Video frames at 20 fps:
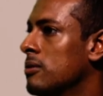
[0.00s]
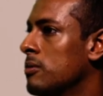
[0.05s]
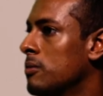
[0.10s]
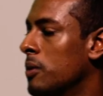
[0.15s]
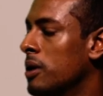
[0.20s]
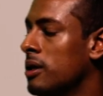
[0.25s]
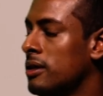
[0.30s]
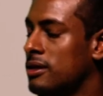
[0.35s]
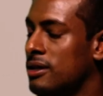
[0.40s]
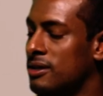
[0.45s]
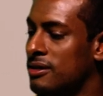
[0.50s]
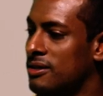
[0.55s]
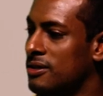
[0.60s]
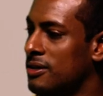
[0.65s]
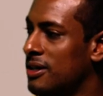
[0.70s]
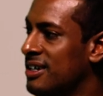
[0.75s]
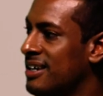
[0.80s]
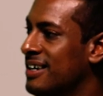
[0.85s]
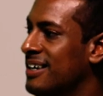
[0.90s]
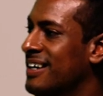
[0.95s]
Well,
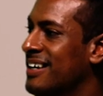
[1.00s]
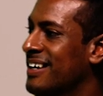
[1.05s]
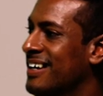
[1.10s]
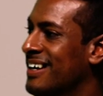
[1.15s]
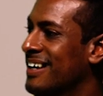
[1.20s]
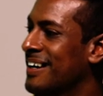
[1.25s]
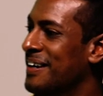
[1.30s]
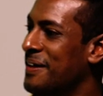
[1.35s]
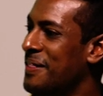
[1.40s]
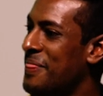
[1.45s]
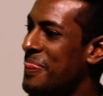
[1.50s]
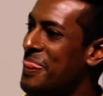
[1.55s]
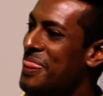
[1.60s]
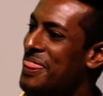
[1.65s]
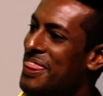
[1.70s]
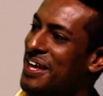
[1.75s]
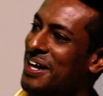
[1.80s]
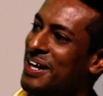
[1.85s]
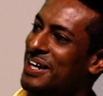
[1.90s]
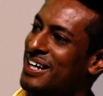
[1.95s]

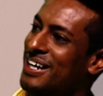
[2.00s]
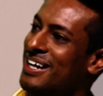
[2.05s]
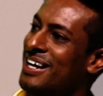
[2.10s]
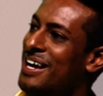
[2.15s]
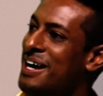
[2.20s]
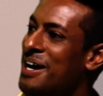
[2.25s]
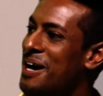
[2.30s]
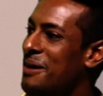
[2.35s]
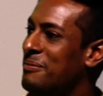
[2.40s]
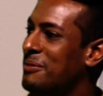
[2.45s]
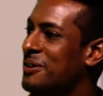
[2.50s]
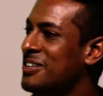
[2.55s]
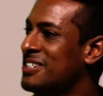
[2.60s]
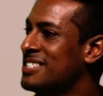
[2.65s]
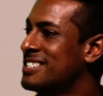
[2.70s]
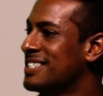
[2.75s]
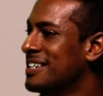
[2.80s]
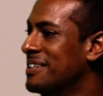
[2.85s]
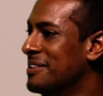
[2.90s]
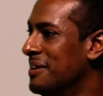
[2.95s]
I'm not going to
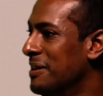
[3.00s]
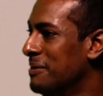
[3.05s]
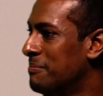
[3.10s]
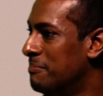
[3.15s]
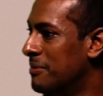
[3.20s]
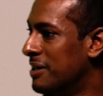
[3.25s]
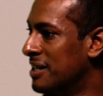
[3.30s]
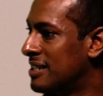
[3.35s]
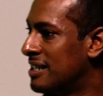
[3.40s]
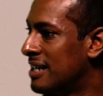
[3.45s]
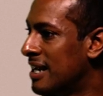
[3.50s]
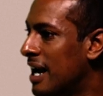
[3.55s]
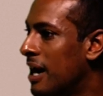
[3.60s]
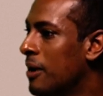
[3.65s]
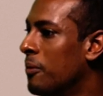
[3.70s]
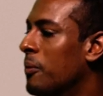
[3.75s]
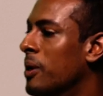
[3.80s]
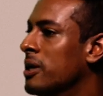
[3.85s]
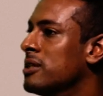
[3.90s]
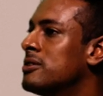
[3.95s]
say that, but I
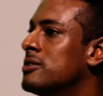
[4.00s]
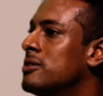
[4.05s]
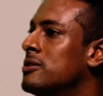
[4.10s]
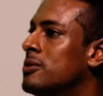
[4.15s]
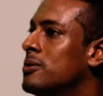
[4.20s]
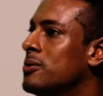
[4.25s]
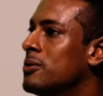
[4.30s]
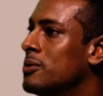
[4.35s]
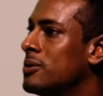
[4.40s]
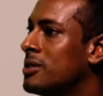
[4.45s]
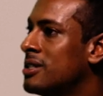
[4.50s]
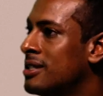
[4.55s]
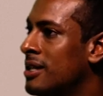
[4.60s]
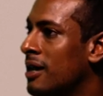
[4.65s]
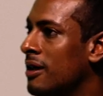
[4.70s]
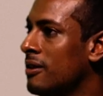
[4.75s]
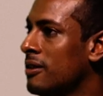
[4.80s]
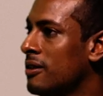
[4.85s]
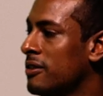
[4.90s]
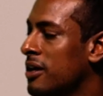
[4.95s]
wanted to
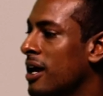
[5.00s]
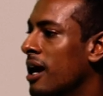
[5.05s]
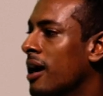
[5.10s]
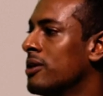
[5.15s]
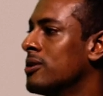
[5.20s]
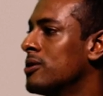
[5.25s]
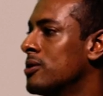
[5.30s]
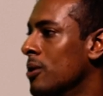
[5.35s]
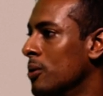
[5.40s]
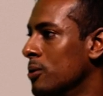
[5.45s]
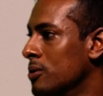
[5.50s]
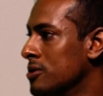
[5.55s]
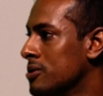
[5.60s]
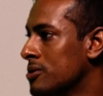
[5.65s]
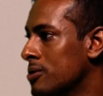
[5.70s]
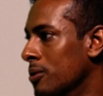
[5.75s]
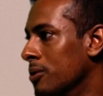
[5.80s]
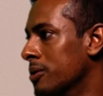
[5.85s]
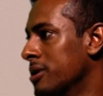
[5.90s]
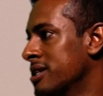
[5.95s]
tell the untold
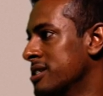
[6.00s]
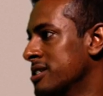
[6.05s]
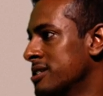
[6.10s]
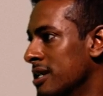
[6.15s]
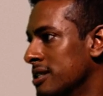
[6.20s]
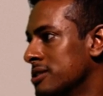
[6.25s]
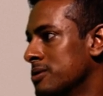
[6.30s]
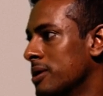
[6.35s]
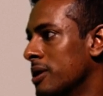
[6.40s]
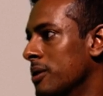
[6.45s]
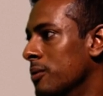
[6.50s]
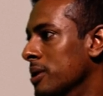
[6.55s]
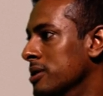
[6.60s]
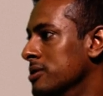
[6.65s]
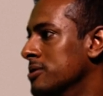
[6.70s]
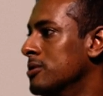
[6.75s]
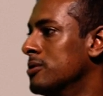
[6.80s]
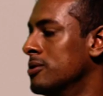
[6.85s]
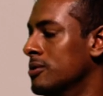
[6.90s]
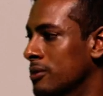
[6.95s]
stories. That's what I
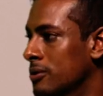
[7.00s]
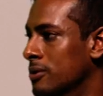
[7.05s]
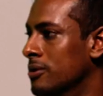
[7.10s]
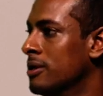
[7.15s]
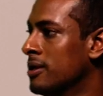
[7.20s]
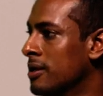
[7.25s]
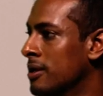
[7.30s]
wanted to do.